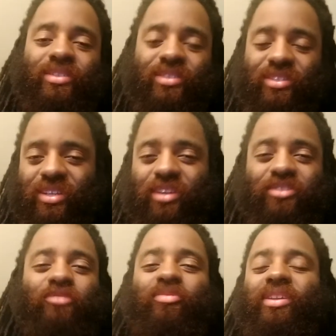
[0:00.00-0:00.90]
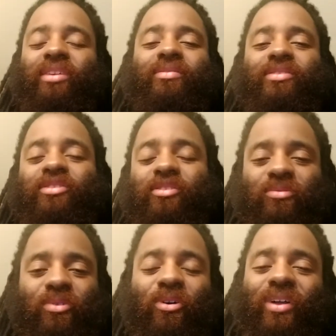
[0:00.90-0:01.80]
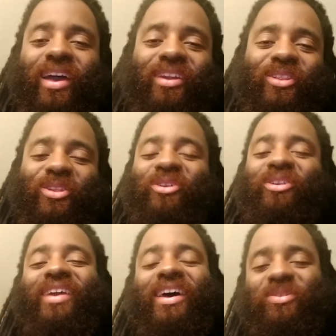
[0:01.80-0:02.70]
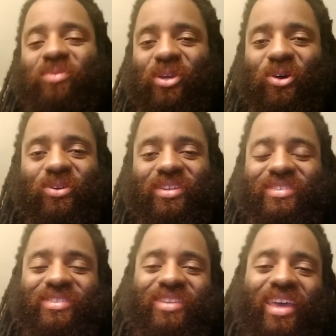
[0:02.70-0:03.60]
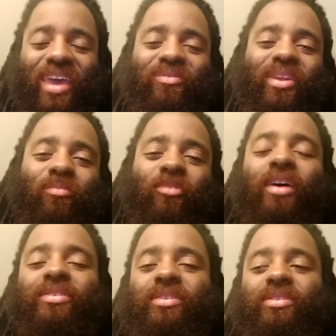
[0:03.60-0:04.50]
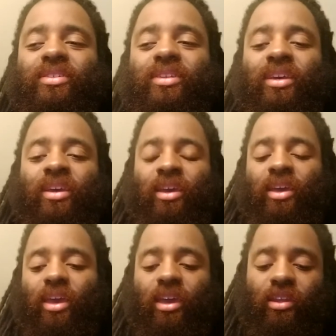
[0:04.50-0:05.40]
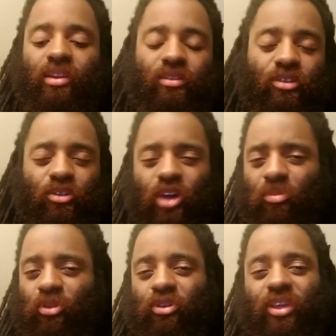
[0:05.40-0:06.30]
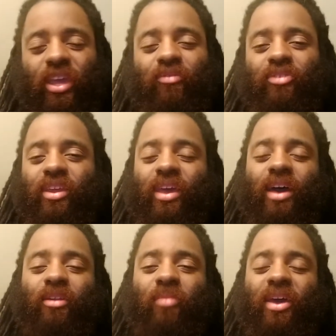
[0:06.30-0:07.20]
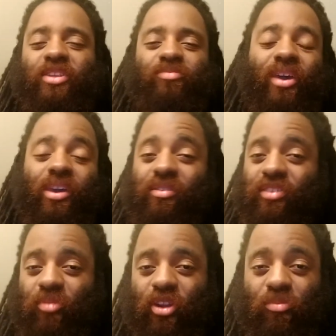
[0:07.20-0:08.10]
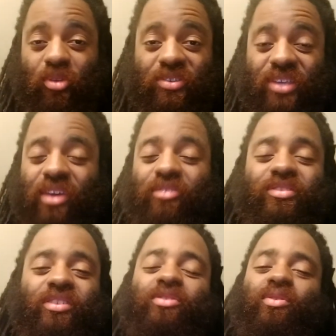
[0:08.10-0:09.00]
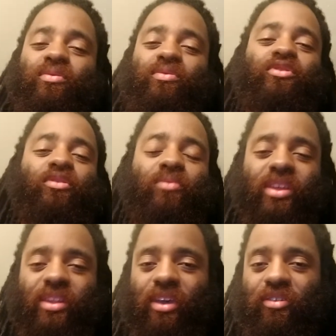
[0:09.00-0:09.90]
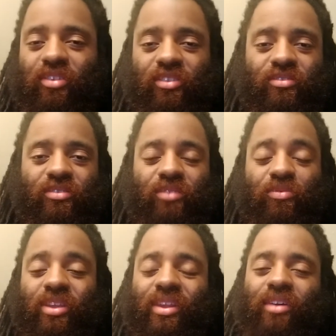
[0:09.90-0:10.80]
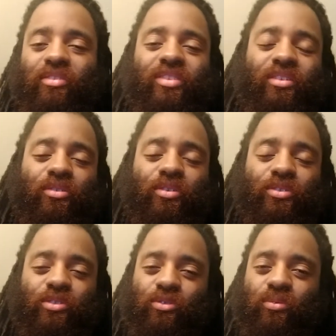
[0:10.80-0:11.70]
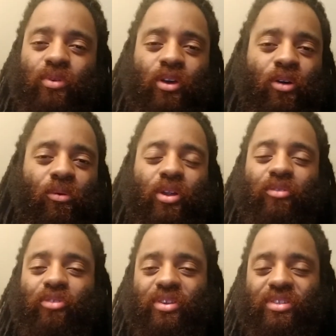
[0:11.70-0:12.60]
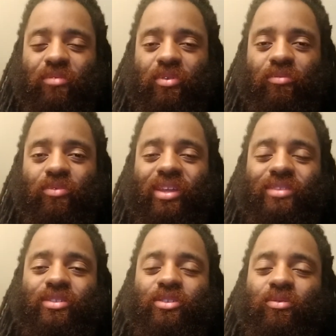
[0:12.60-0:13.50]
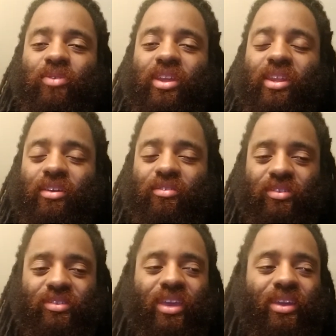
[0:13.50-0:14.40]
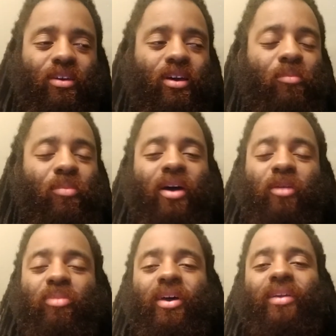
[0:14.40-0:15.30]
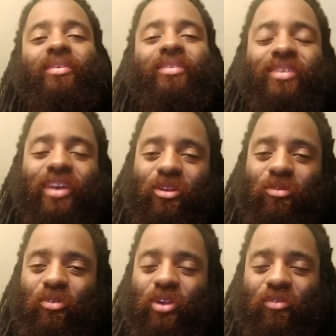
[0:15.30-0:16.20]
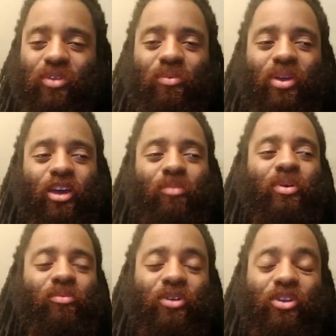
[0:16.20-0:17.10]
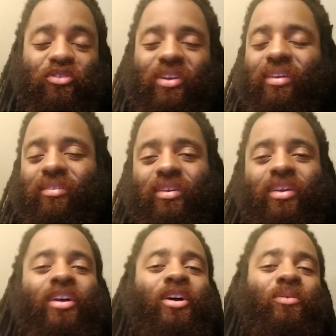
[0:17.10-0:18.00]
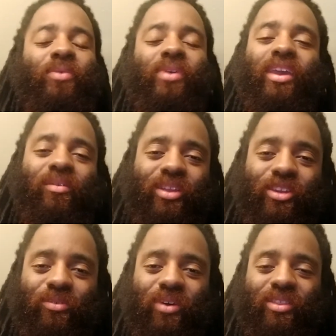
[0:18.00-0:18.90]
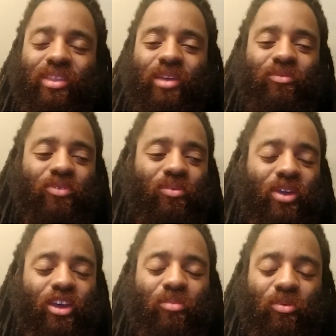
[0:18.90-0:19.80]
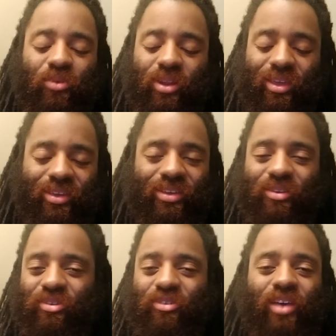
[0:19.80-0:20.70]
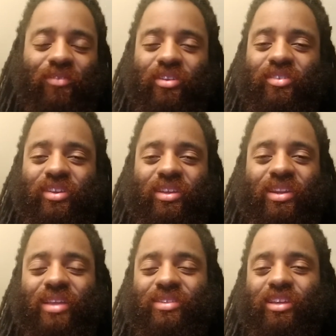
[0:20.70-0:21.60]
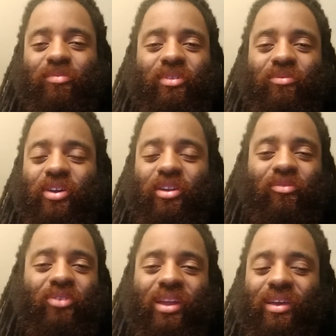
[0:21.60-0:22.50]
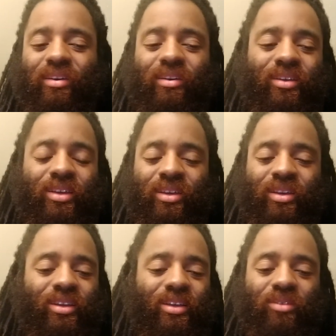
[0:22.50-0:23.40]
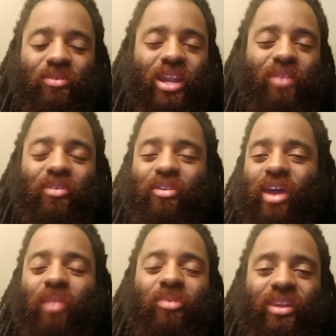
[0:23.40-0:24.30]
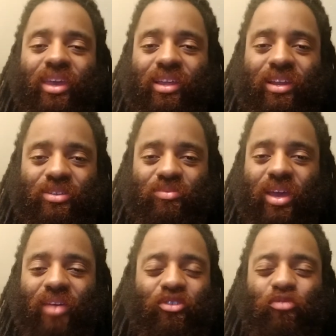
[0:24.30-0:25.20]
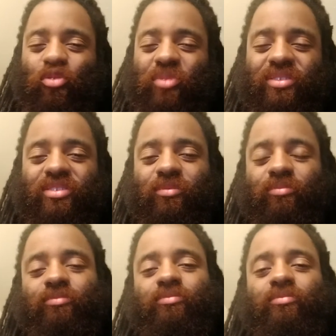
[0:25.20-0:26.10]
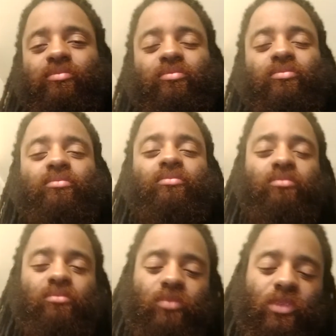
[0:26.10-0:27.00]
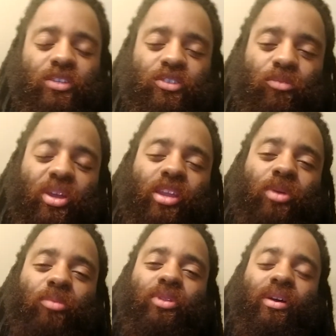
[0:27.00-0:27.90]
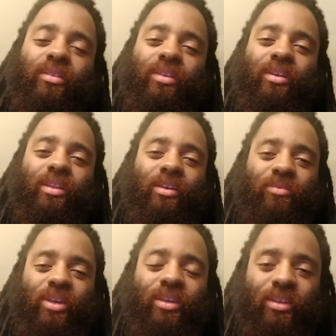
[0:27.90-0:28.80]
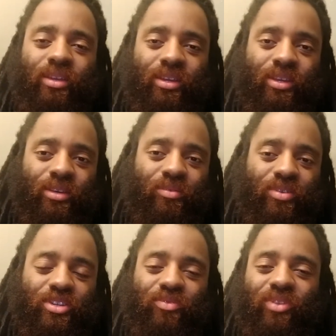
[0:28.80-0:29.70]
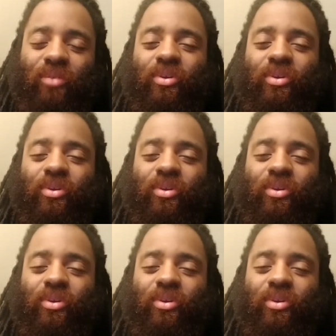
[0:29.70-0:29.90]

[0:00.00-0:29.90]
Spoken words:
change your beliefs. We're all kind of learning as we go. This is an everyday process. And I'm learning every day how to manage my energy better, because energy is crucial. We need energy. We need energy in order to do whatever it is that we need to do. We need energy to get up out of bed in the morning. If we wake up and we're drained, we can't really do anything. If we wake up and we're like, we don't have energy, we're gonna feel like we're gonna have a crappy day because we have no momentum. So many people out there, like we just feel like we